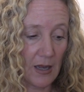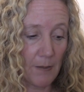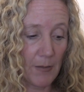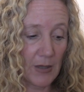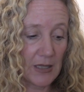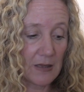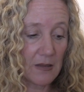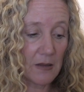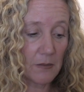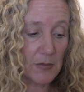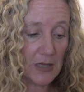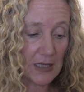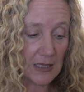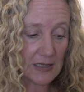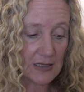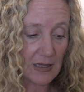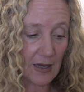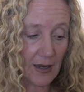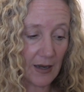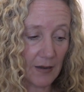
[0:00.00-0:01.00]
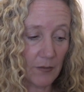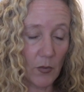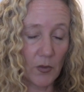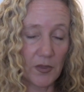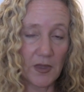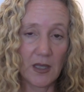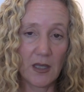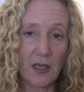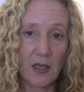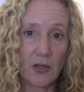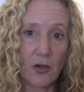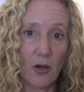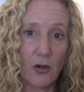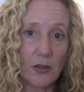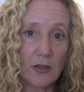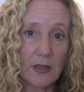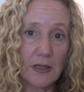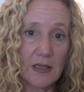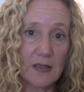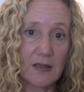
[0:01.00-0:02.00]
But in the meantime, the
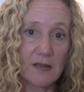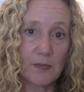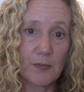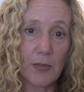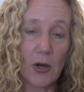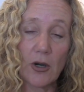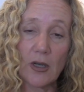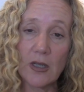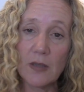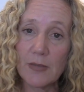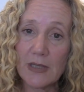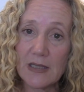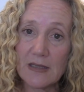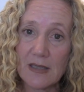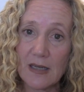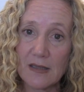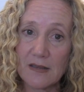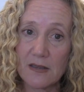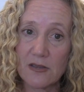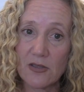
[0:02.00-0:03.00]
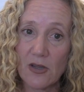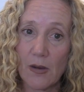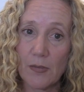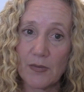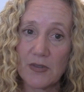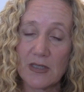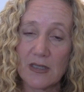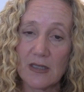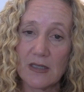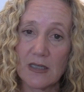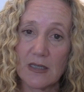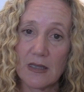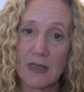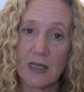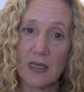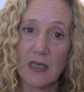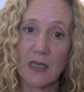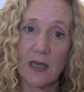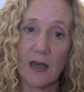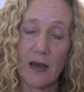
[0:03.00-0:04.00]
Congolese parliament has adopted
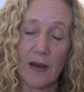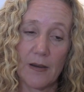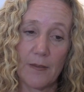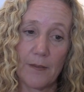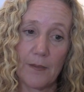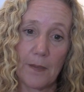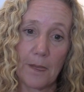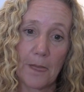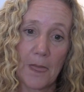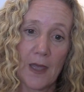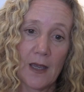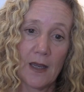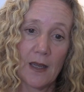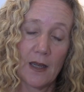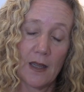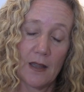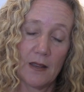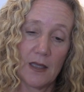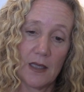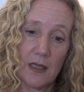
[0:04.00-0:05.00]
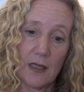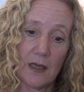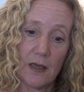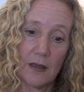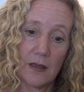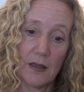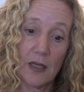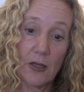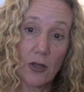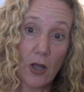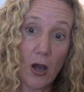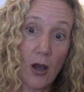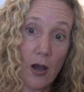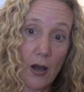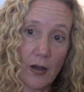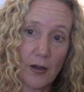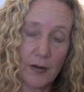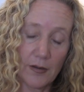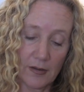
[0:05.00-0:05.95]
the law